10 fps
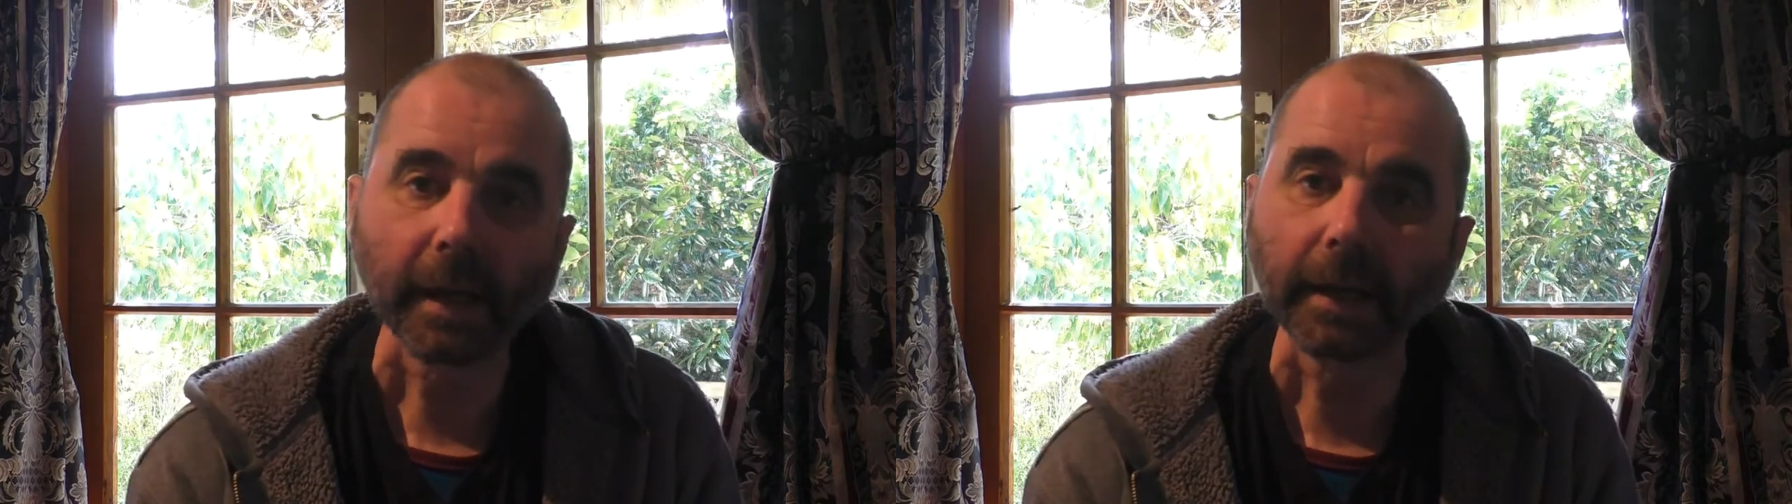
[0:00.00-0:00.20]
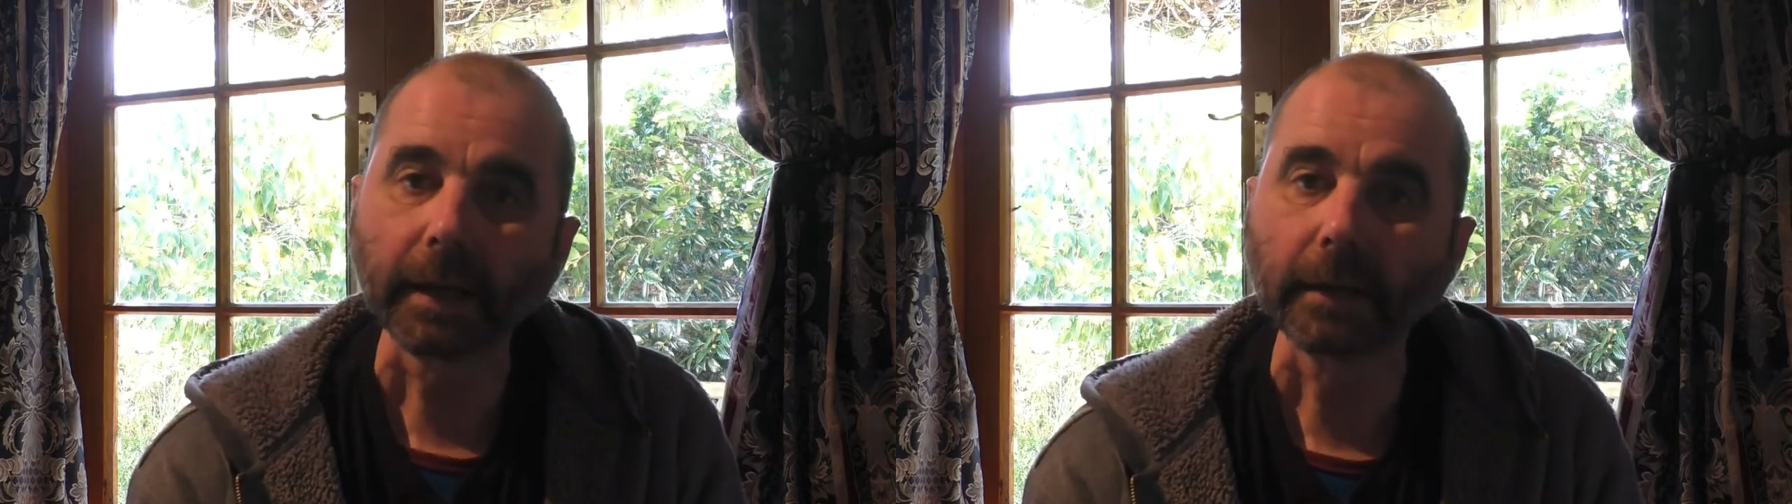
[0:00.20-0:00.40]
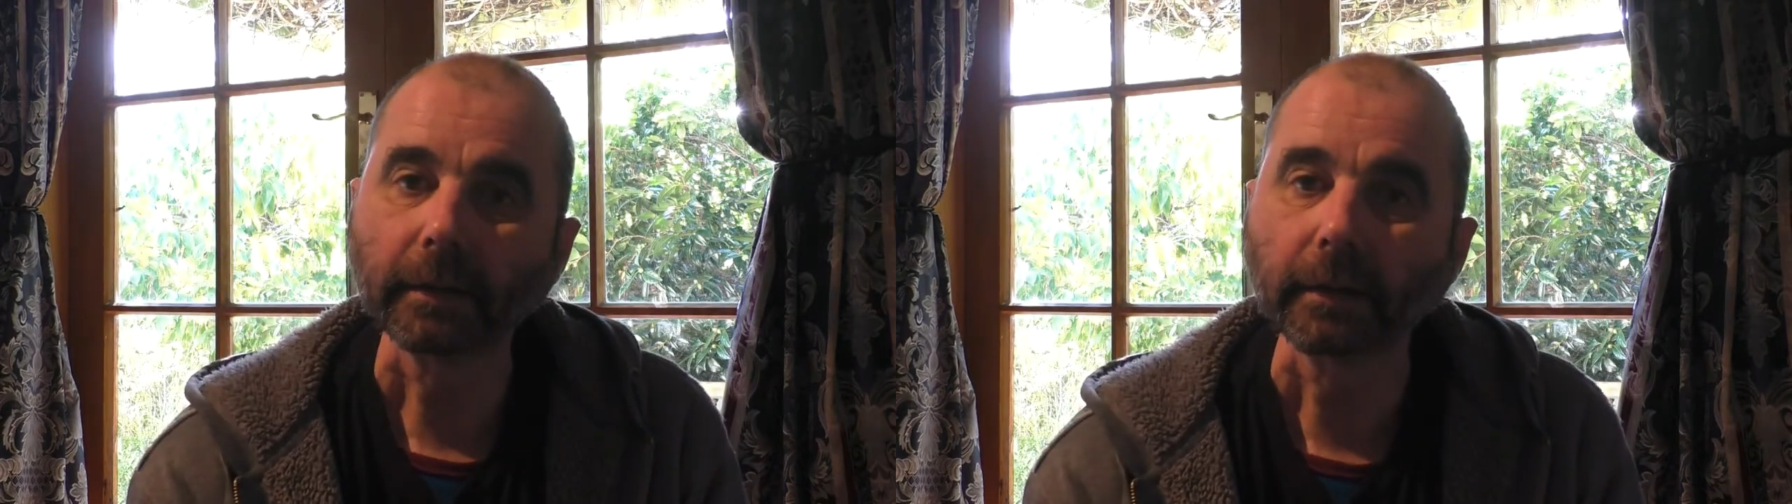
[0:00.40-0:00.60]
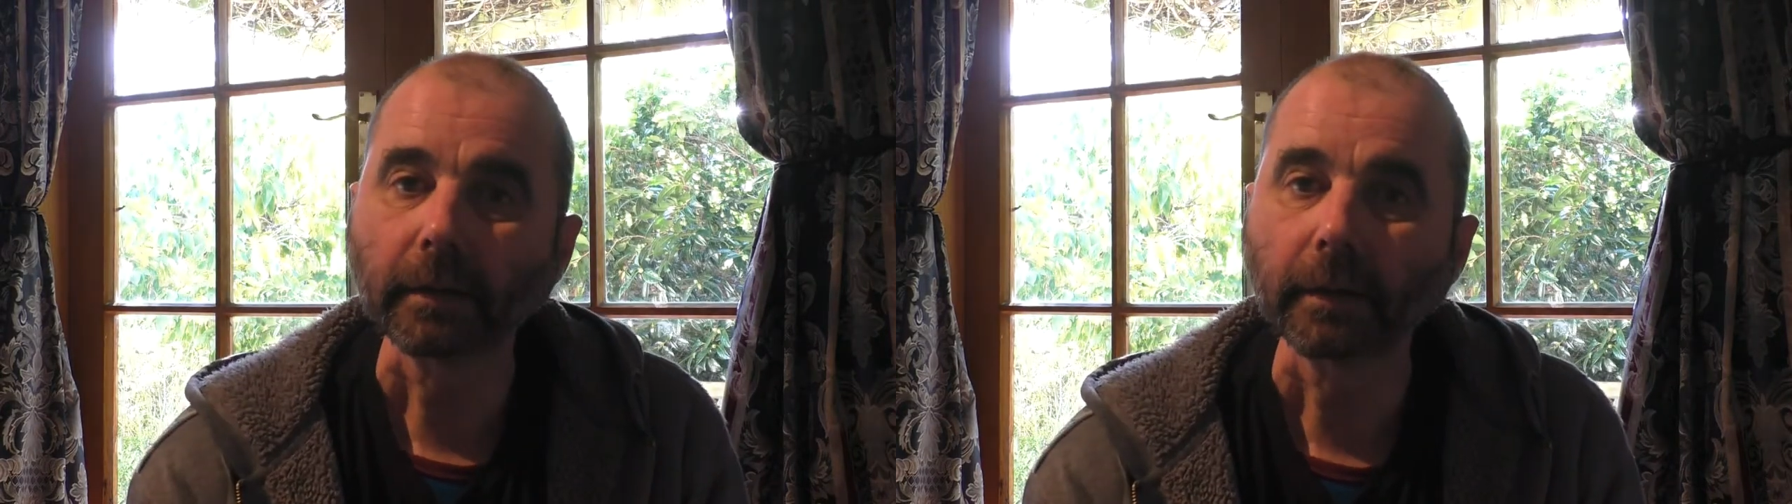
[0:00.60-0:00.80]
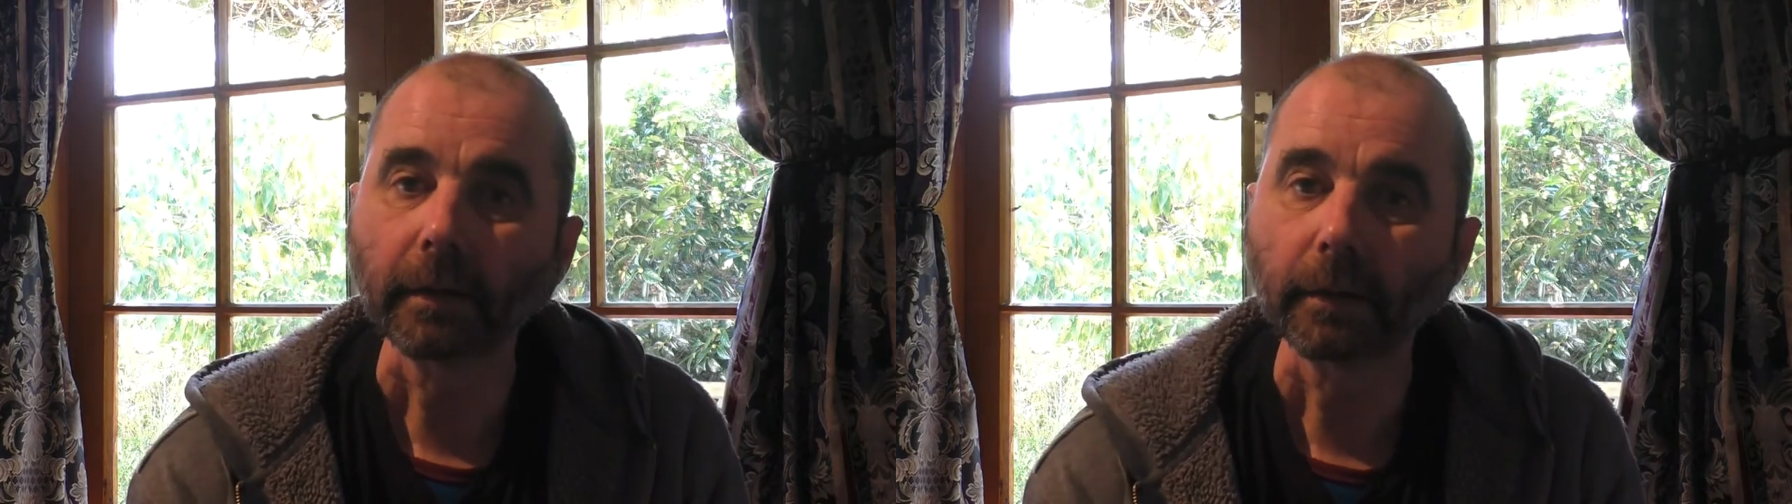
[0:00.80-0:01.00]
it,
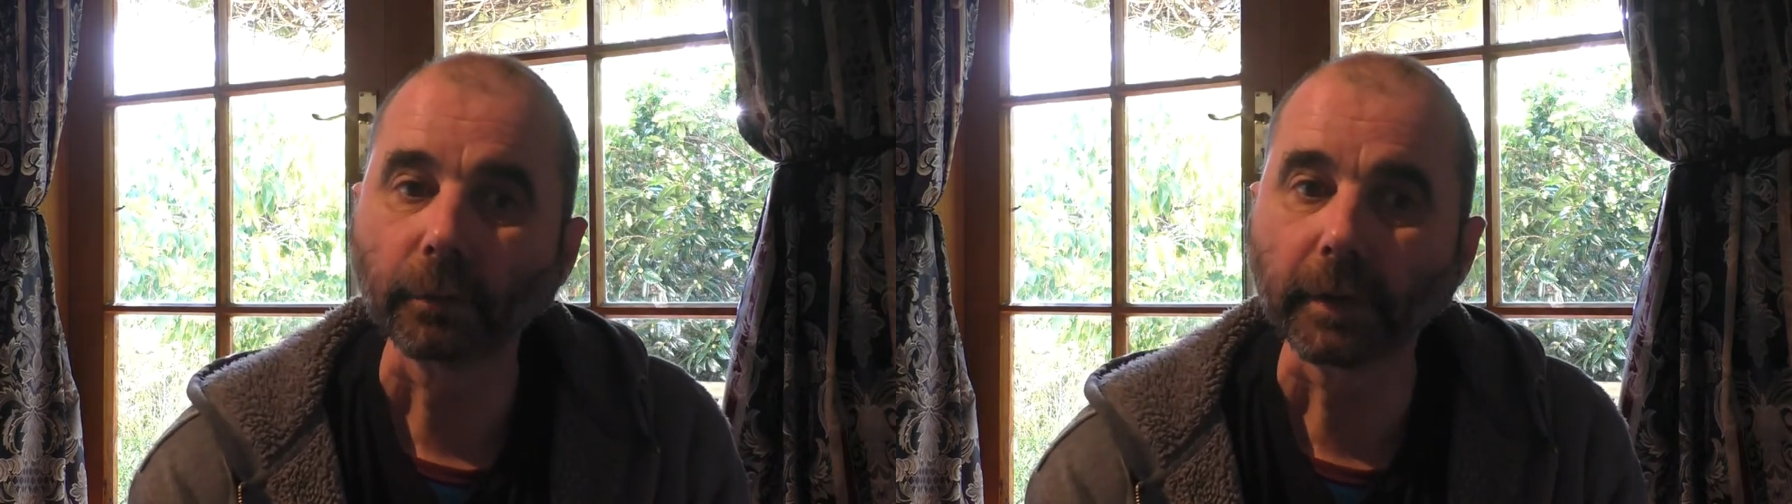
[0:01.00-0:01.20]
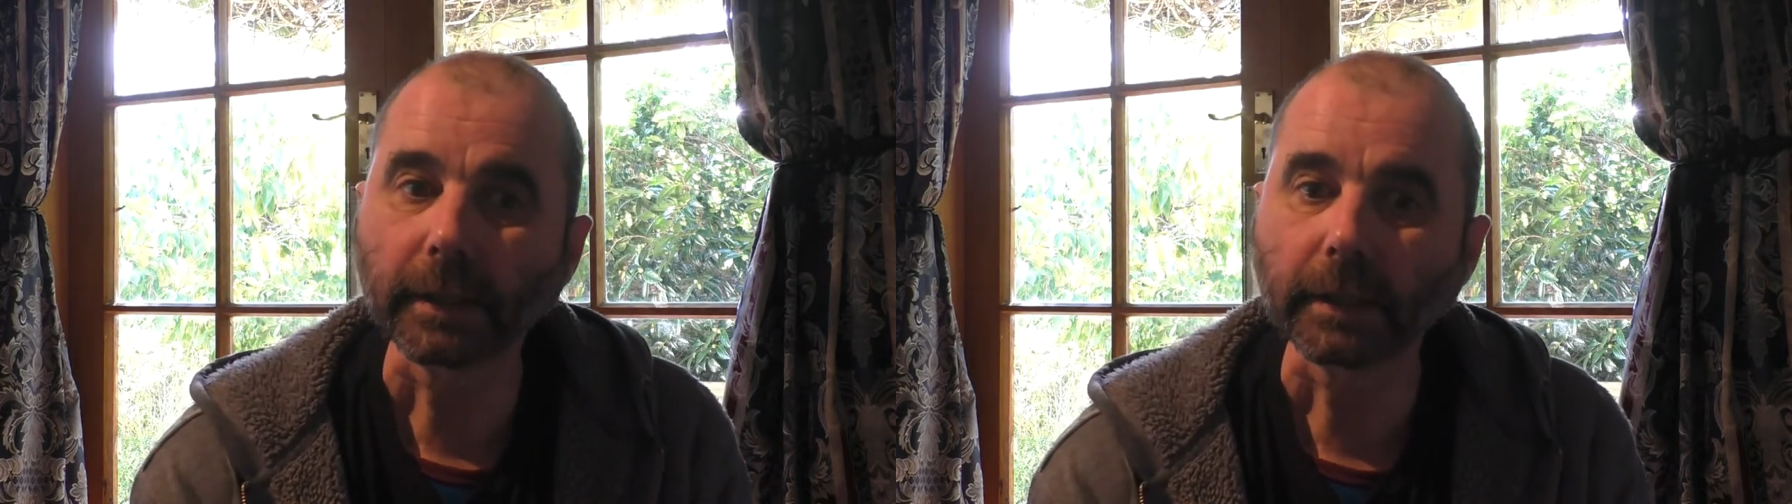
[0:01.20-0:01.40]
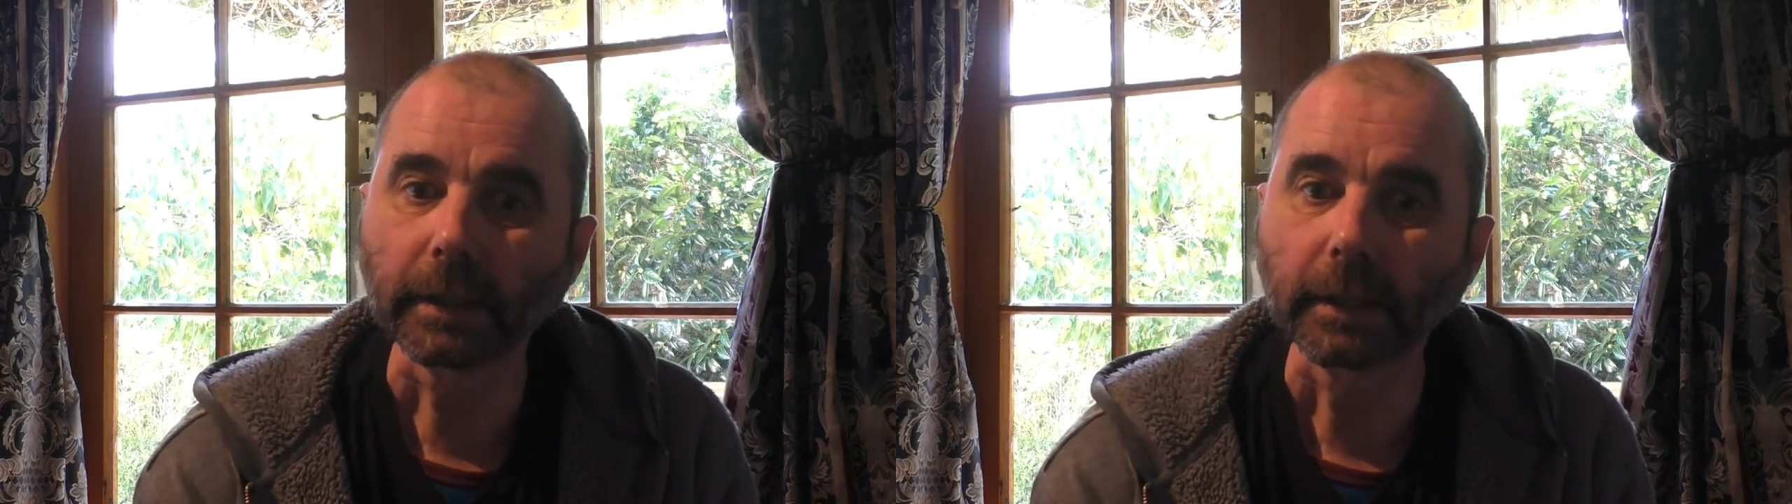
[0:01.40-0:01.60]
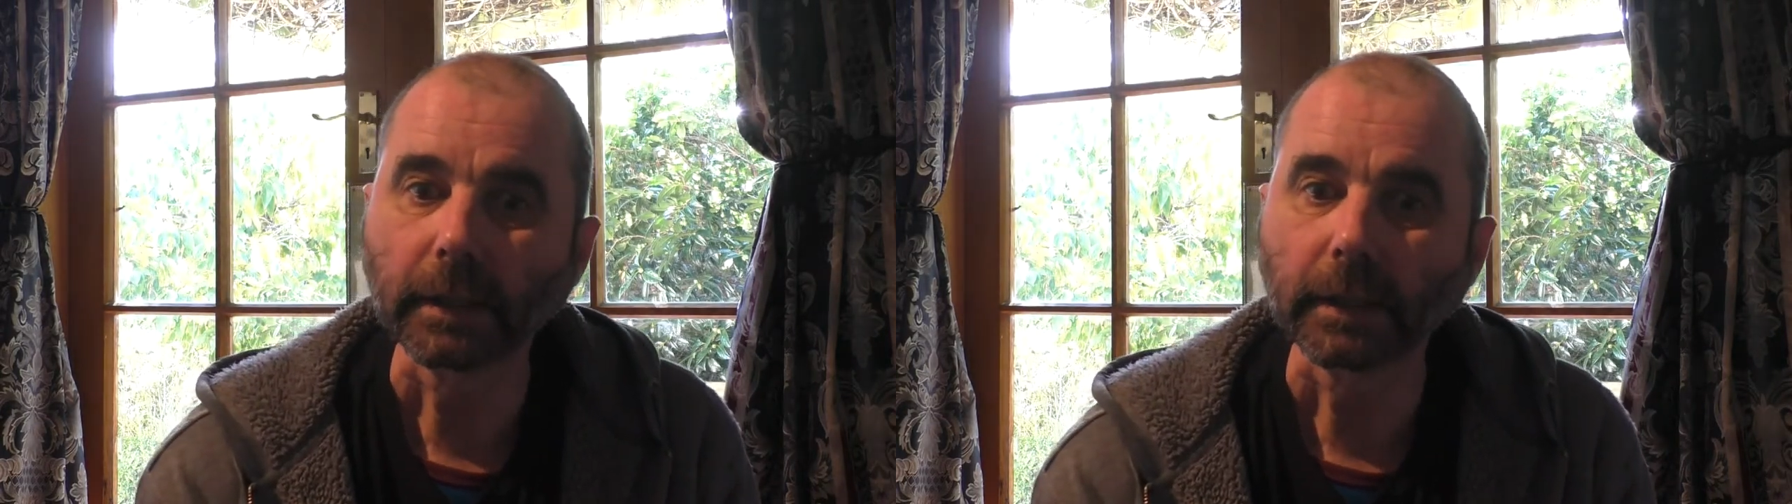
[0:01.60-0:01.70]
really.